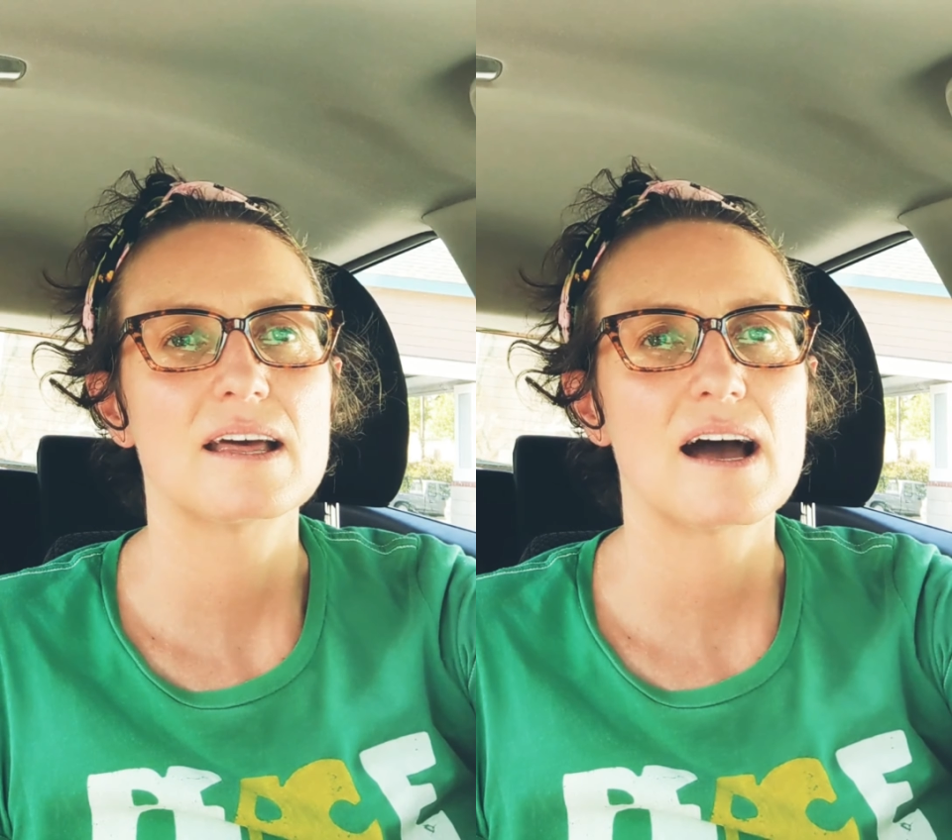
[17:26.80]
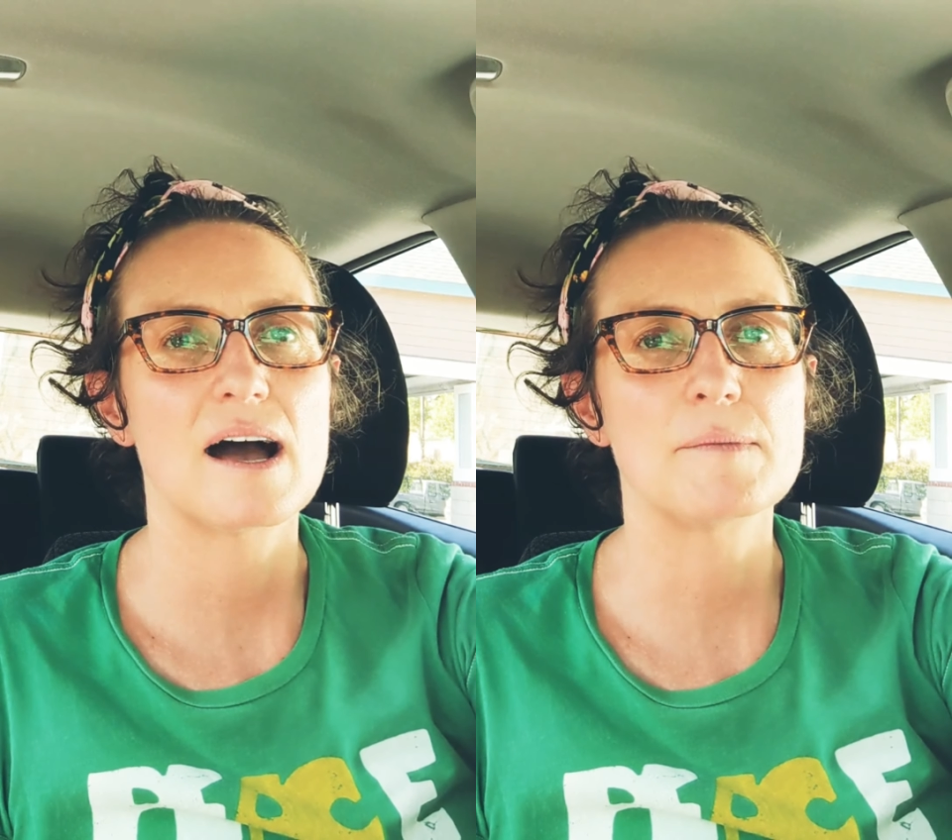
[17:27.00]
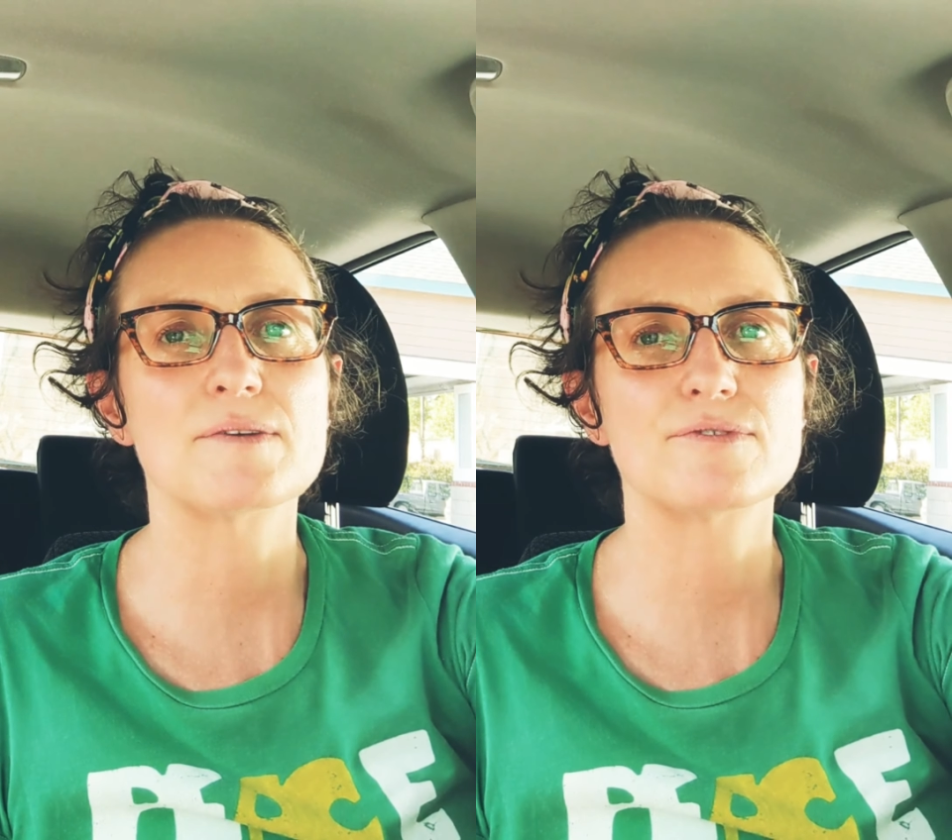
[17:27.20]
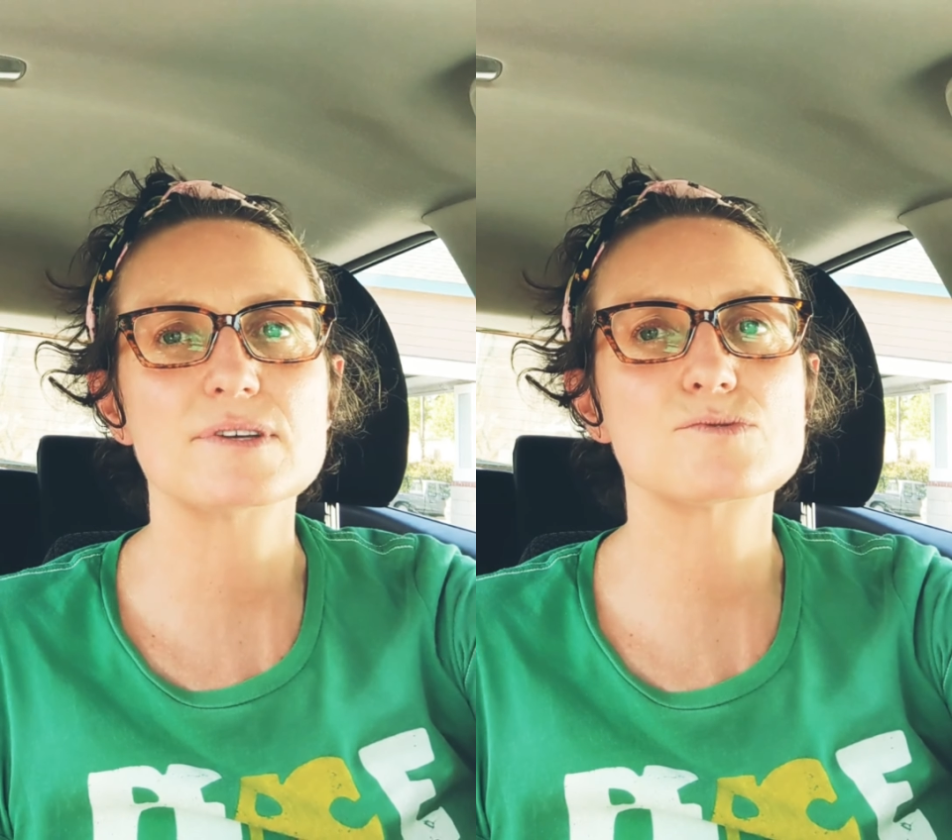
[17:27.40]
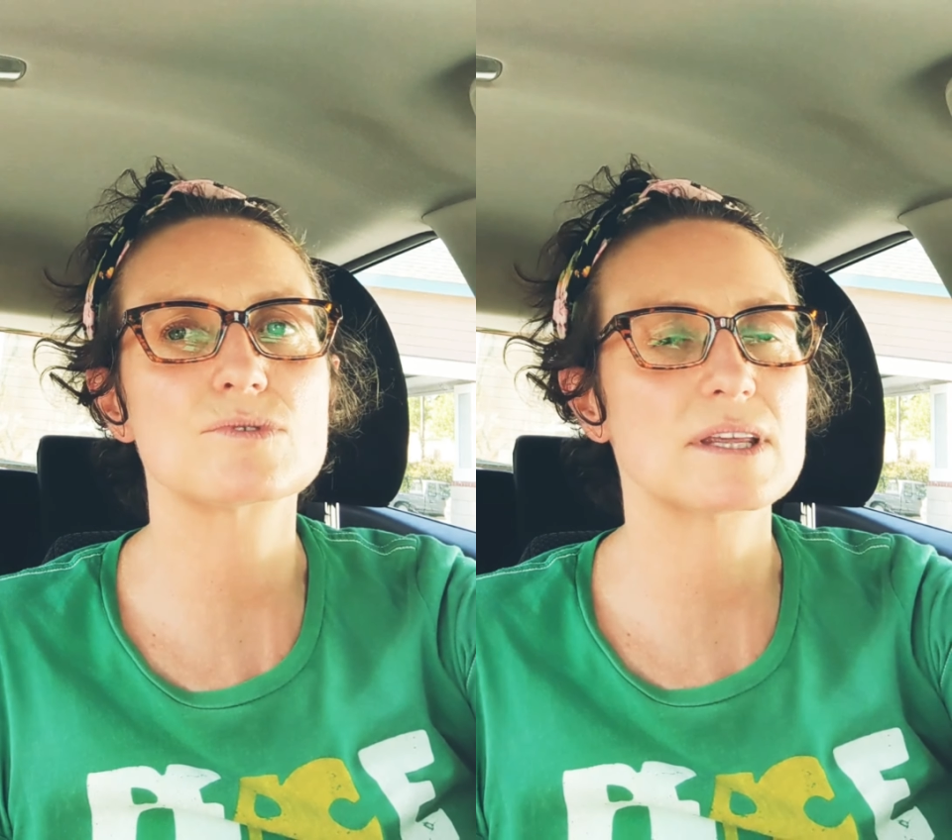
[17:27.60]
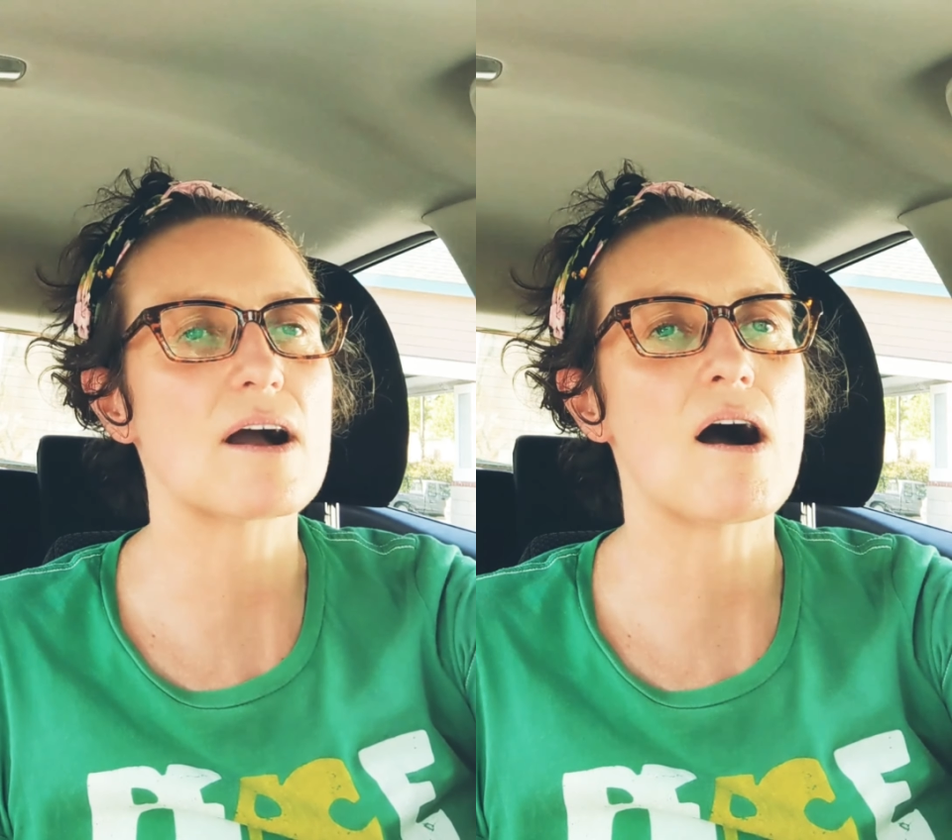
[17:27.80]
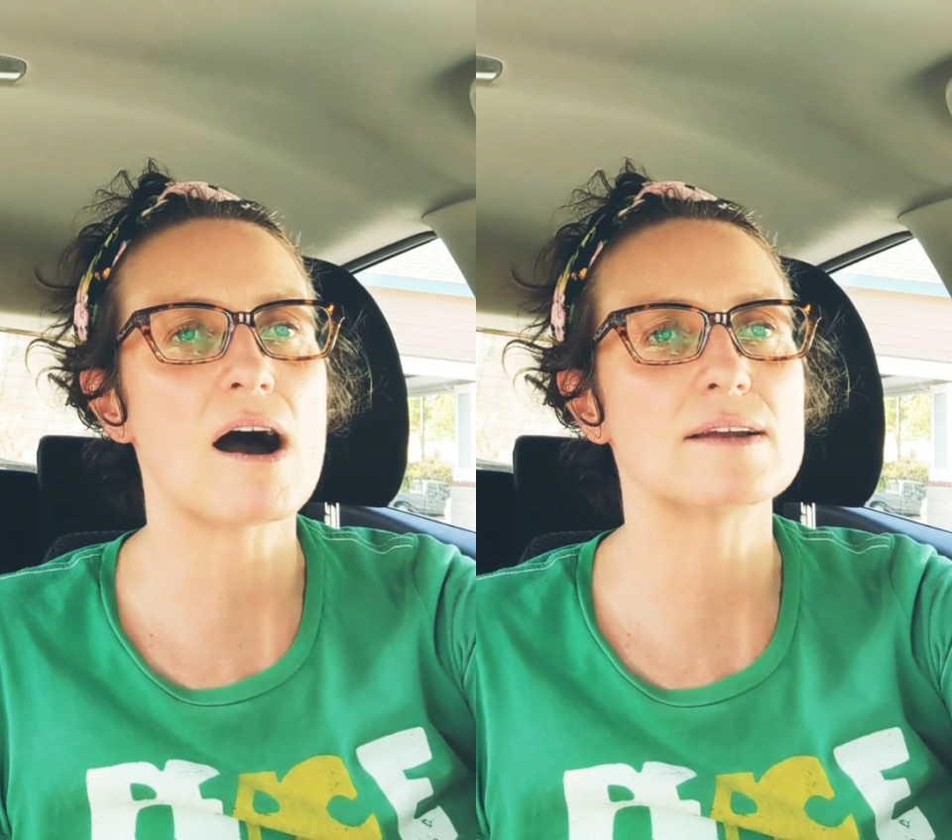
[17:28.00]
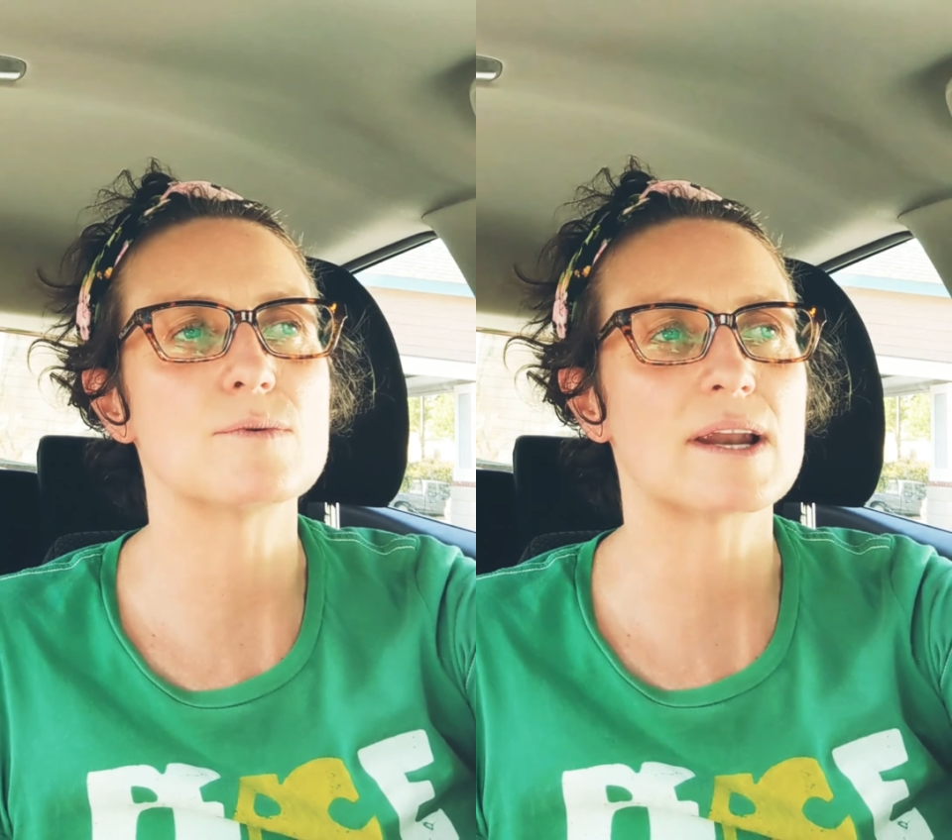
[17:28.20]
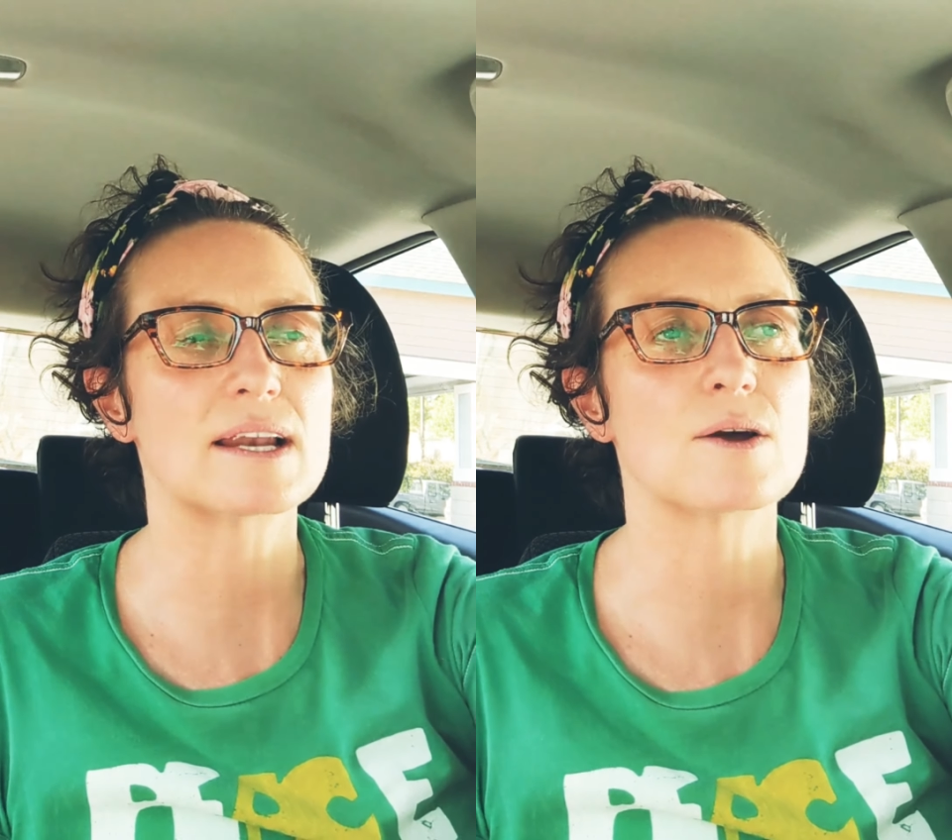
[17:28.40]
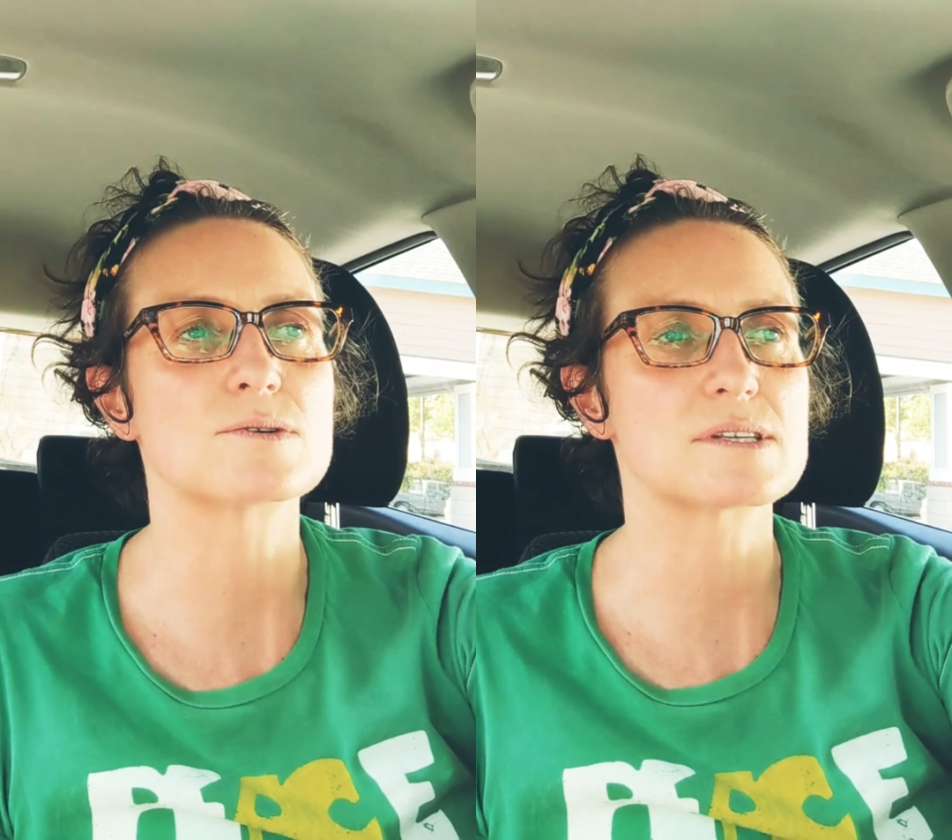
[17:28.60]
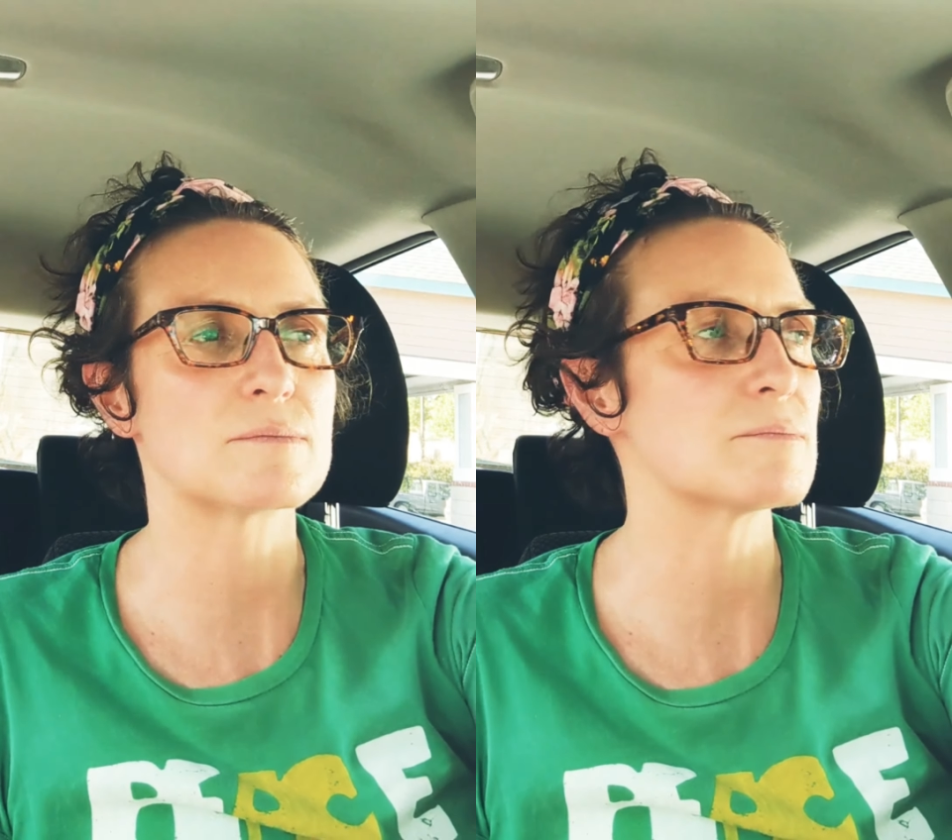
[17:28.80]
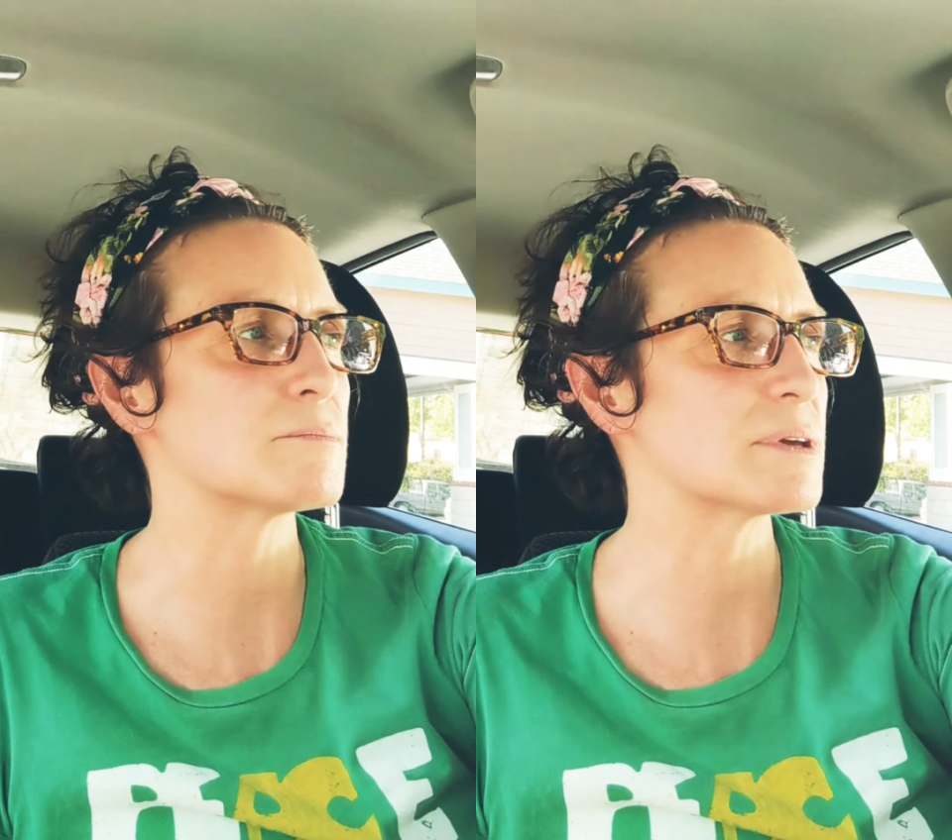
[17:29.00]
It feels really odd when I know some